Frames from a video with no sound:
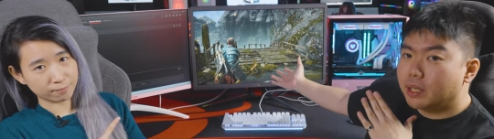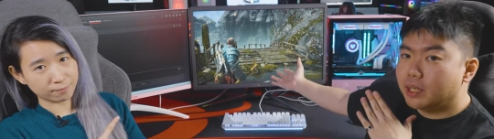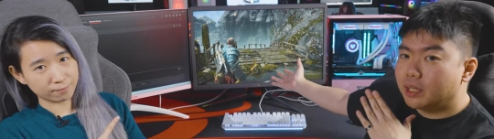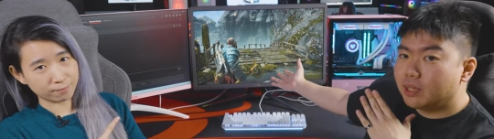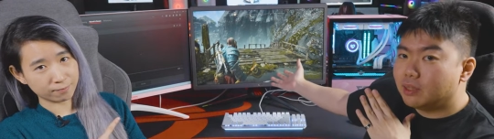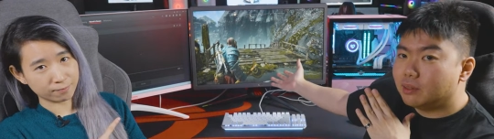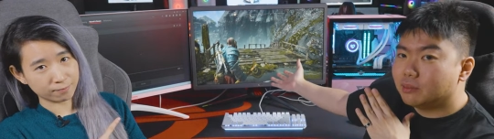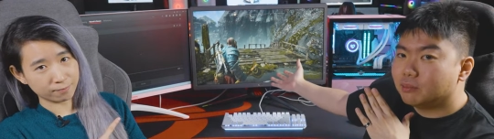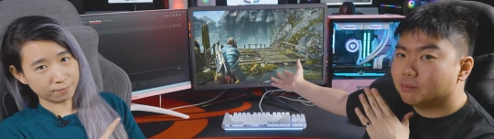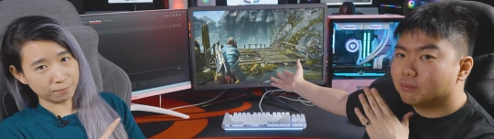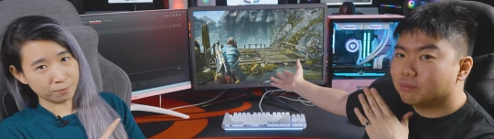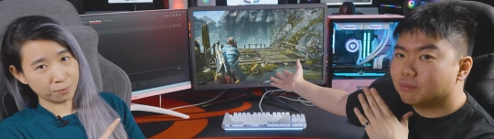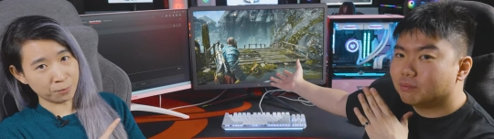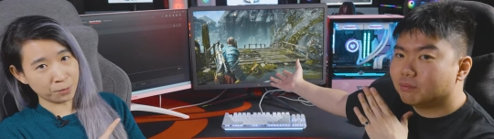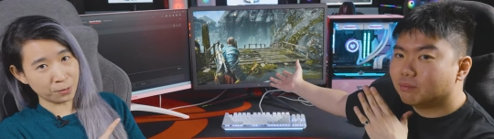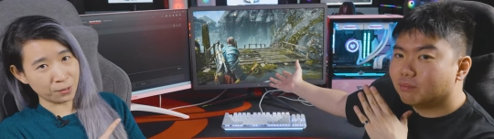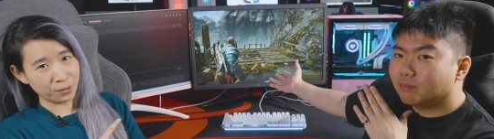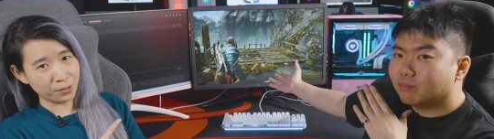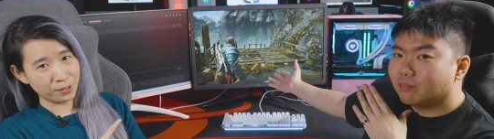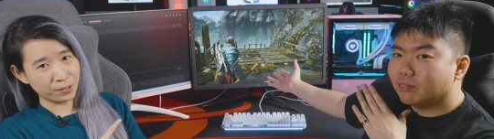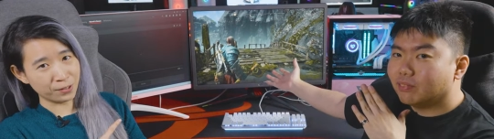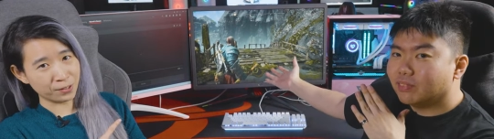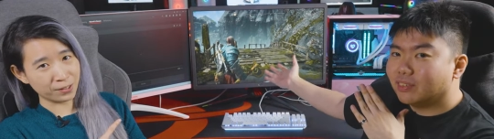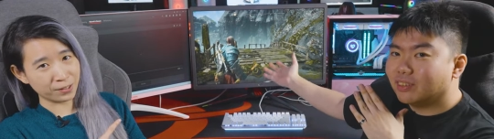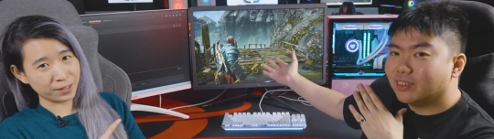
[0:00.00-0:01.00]
Speaker 1: here.
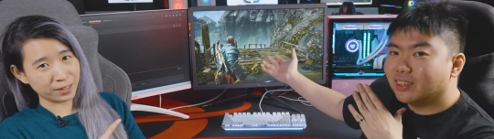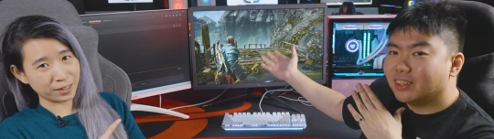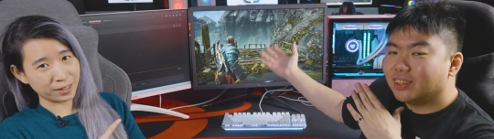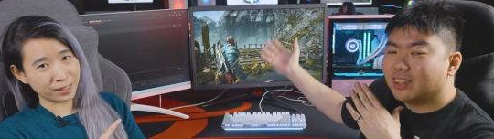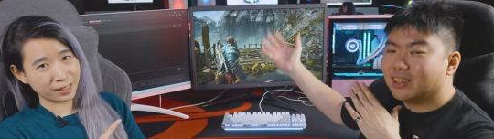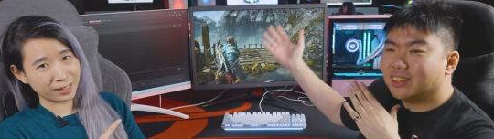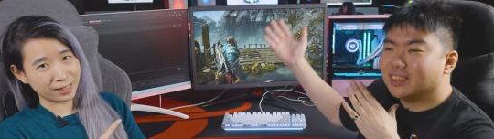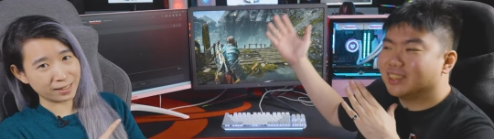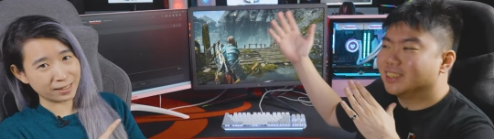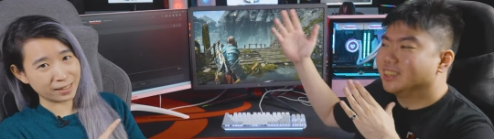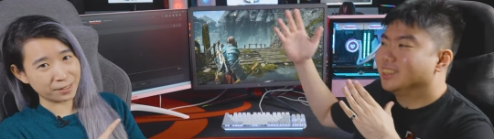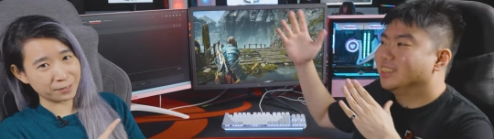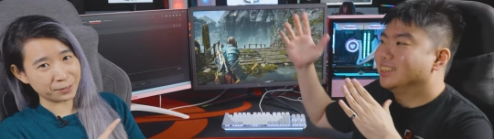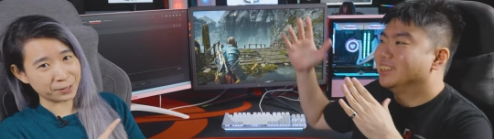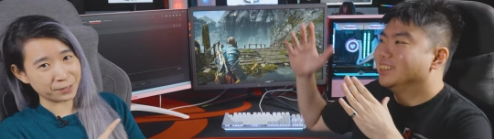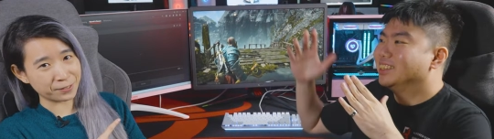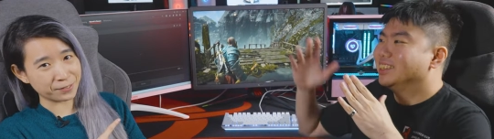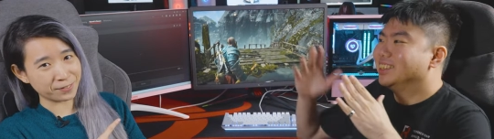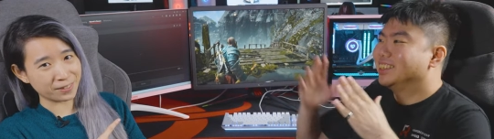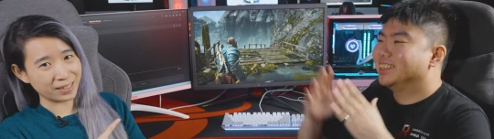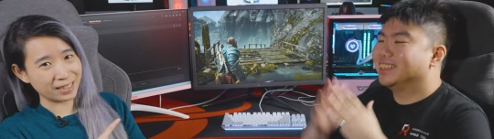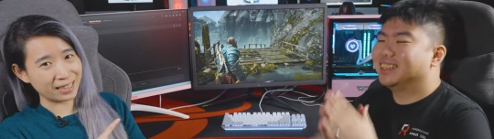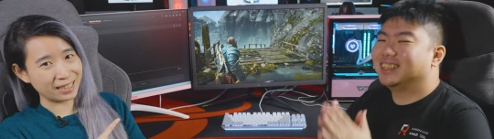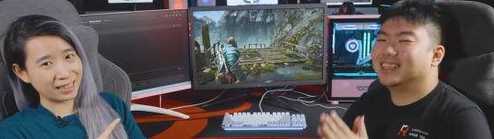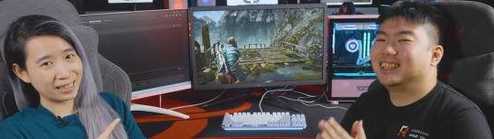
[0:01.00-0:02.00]
Boy, that was
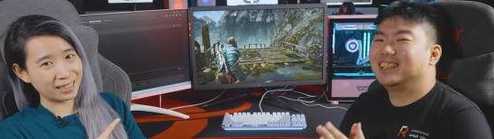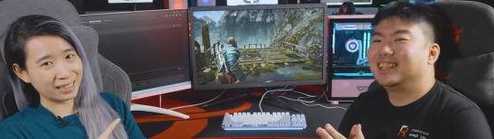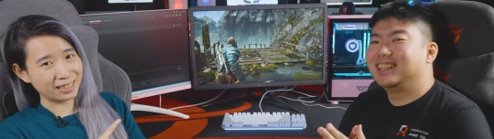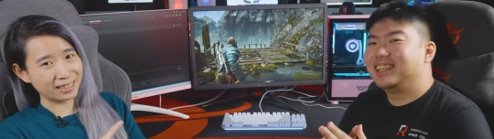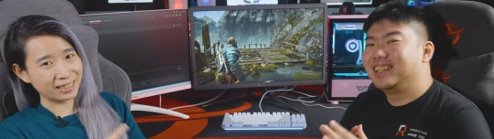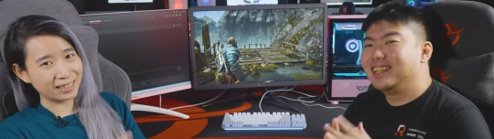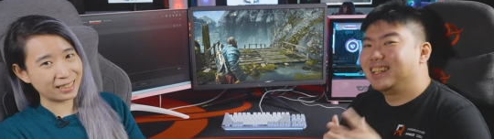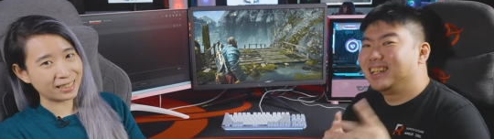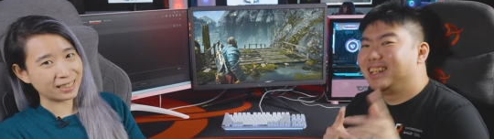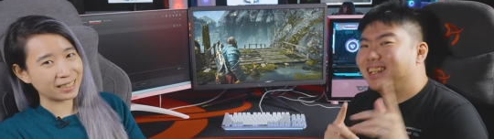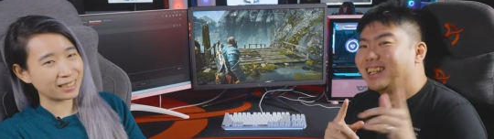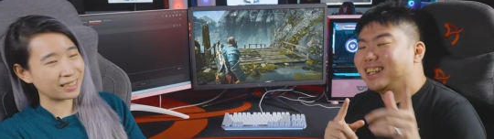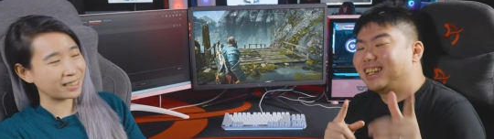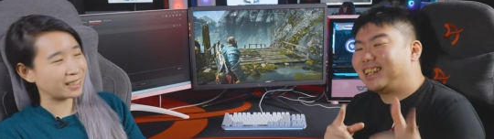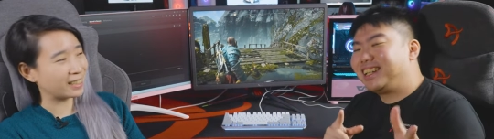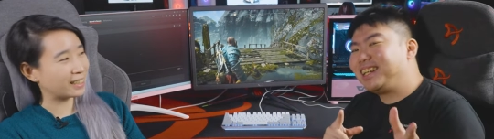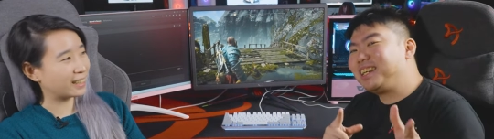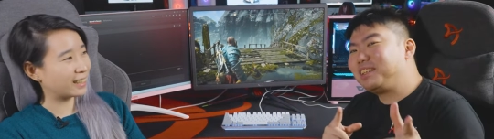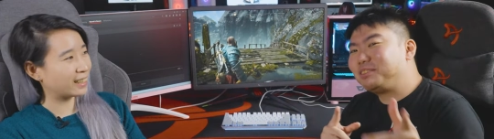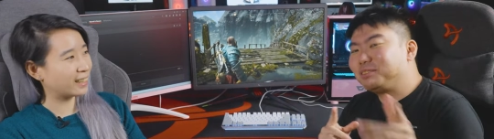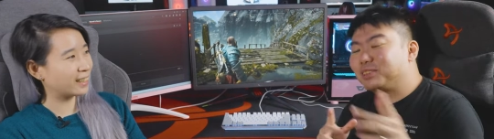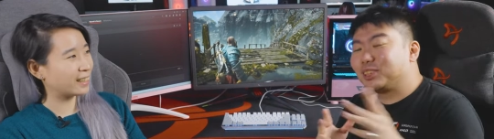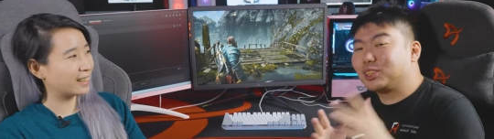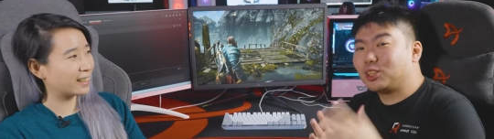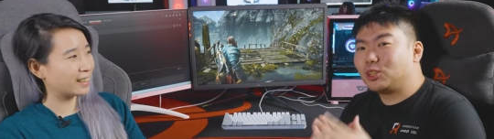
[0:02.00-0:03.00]
fun.
Speaker 2: Yeah,
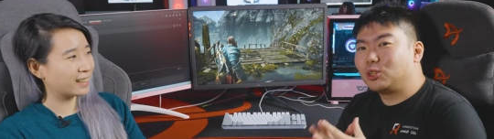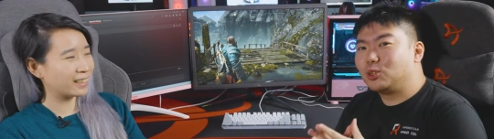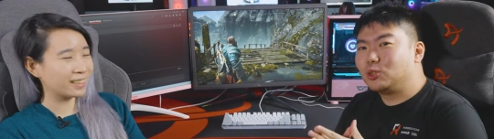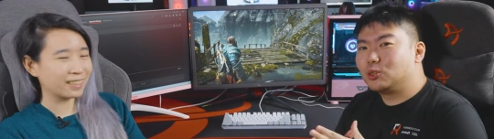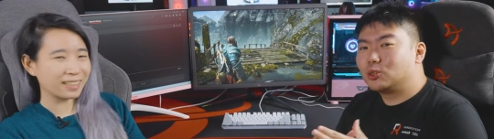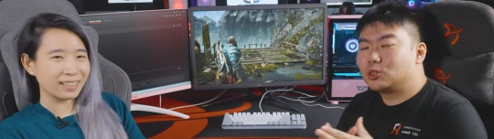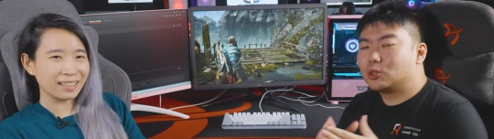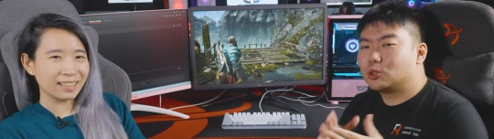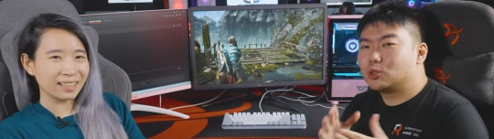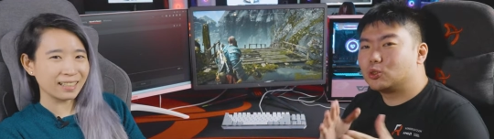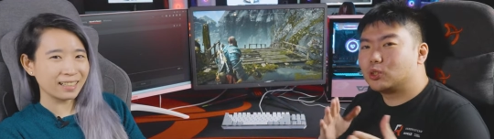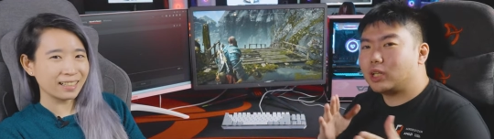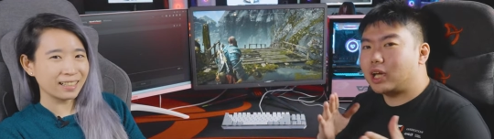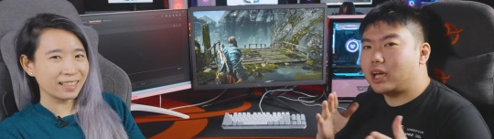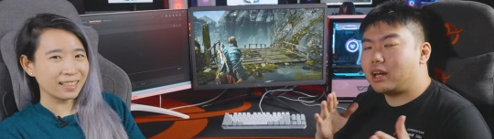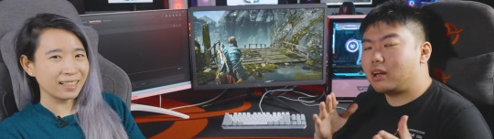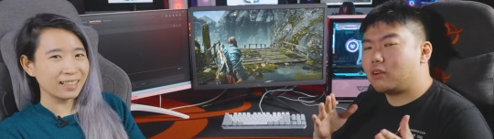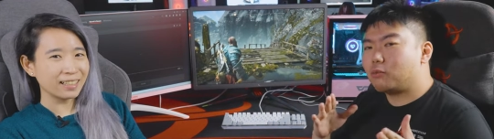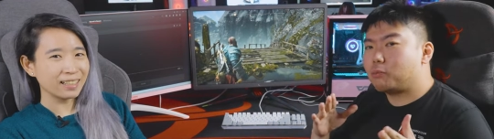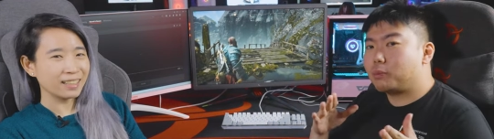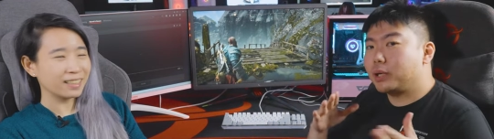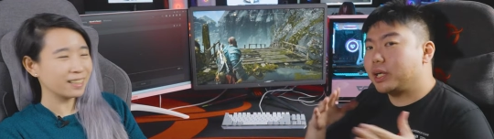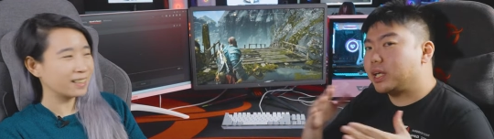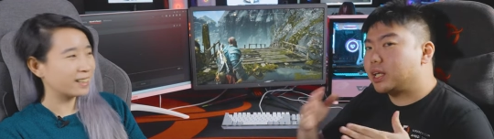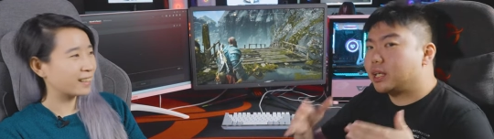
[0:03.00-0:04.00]
so to kind of
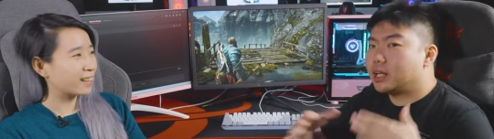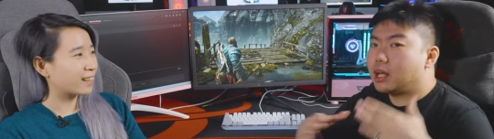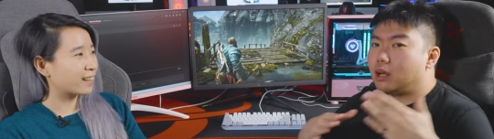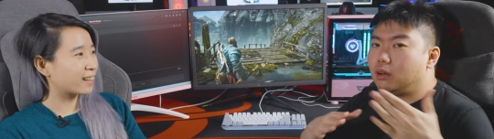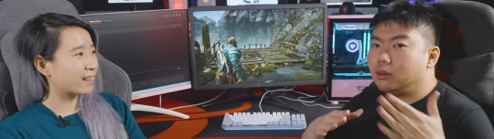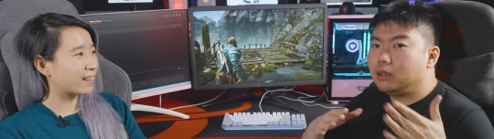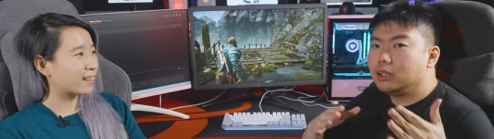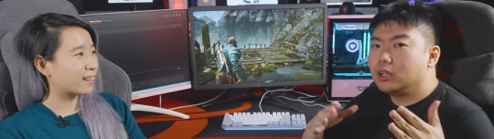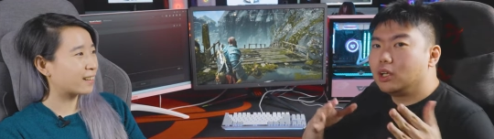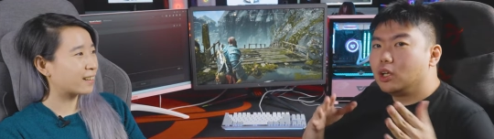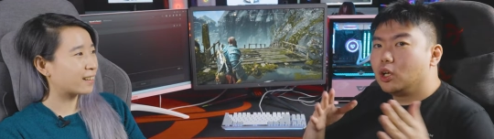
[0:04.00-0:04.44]
break it down,